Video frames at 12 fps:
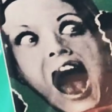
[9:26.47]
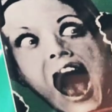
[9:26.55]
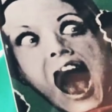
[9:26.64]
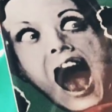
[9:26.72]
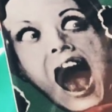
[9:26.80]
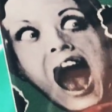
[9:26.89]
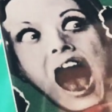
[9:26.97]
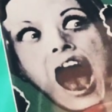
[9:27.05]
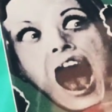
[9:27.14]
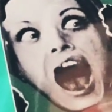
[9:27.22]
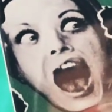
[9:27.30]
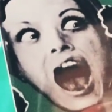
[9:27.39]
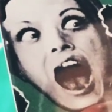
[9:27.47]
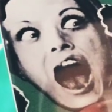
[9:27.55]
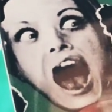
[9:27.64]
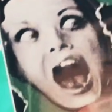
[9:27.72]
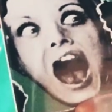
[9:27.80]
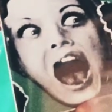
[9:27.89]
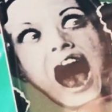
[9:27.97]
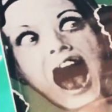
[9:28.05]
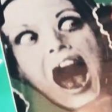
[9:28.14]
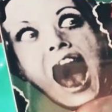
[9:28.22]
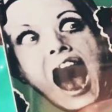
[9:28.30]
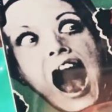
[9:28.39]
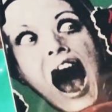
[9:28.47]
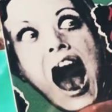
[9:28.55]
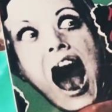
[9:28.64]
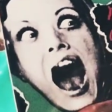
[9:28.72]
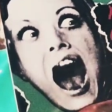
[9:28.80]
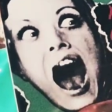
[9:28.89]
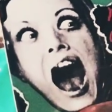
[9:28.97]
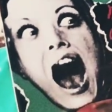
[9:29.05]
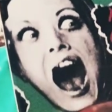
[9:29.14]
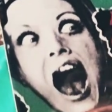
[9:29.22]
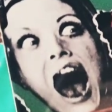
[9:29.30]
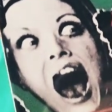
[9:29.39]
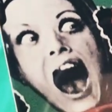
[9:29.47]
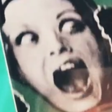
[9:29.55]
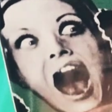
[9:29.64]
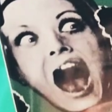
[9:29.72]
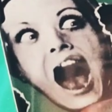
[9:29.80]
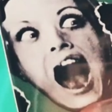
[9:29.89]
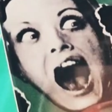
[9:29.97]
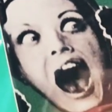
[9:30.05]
Optional subtitles. And then The Rites of Franco, a new featurette with